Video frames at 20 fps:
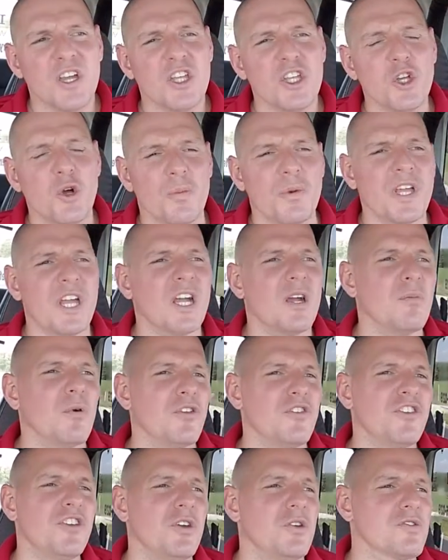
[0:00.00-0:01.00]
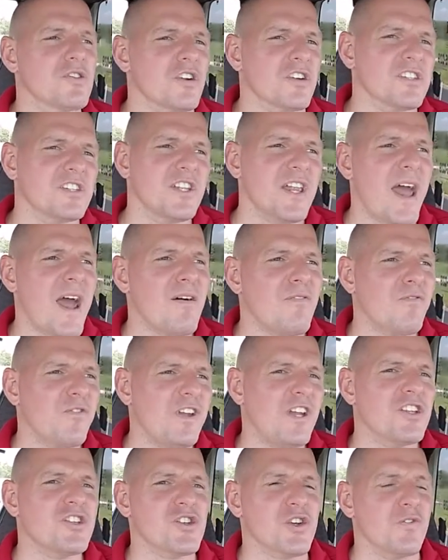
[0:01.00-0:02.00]
You'll be able to use our snap
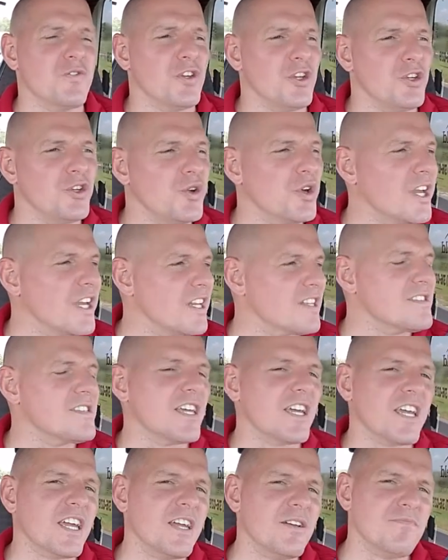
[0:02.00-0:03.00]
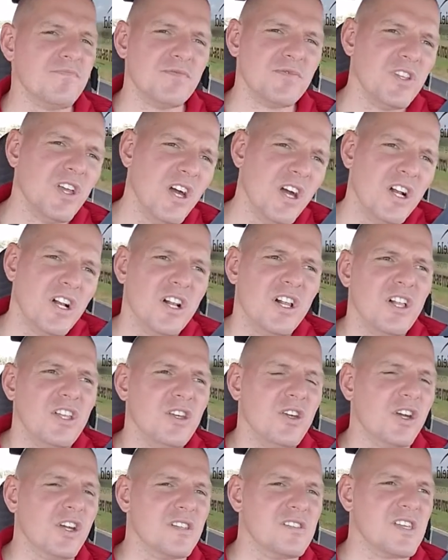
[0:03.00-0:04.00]
feature if you do get a ticket.
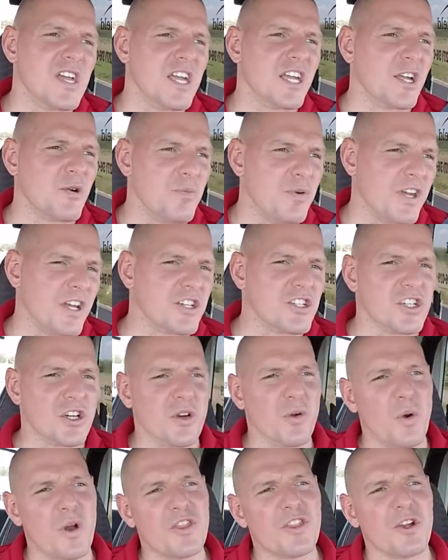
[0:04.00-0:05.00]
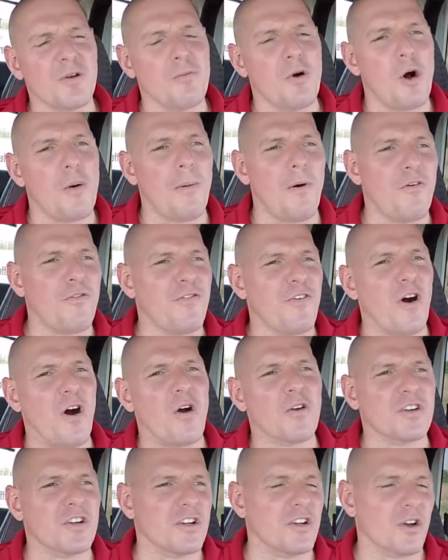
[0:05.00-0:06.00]
You can take a picture with your mobile
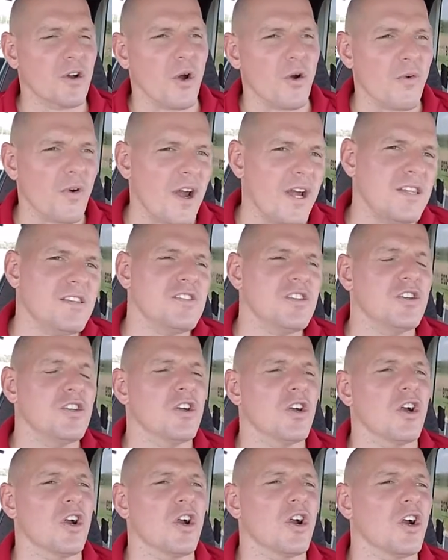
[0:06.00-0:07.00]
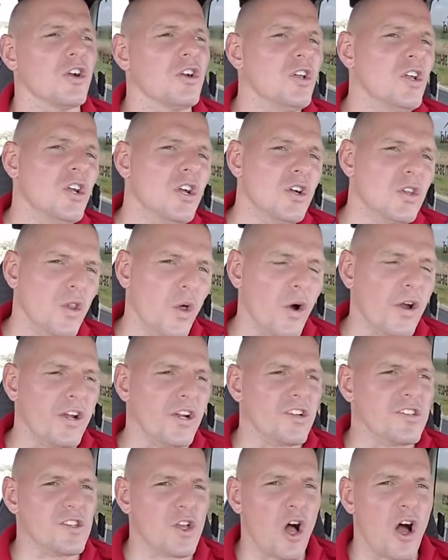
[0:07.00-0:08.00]
phone and it'll go right to your
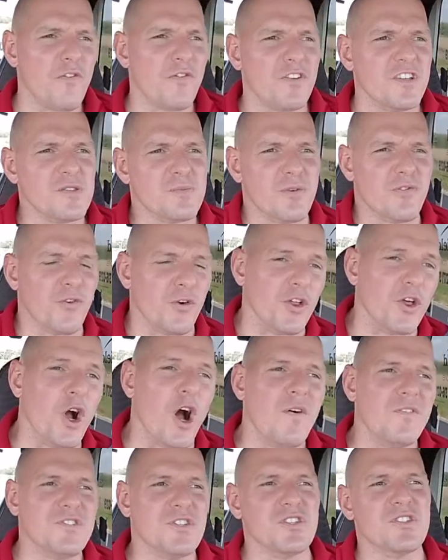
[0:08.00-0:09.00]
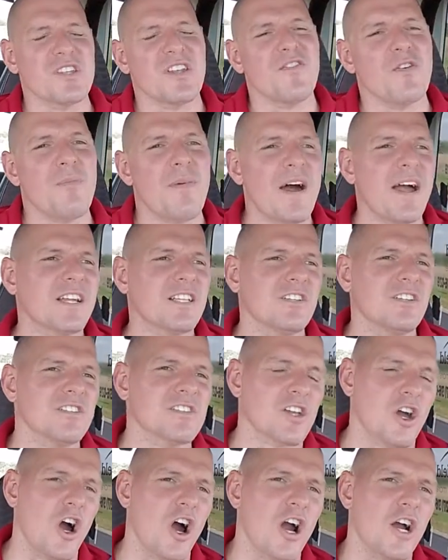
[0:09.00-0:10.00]
lawyer's office before the officer's even back in
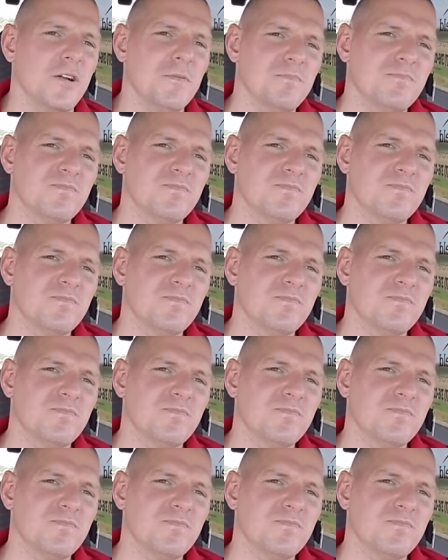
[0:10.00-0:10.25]
his car.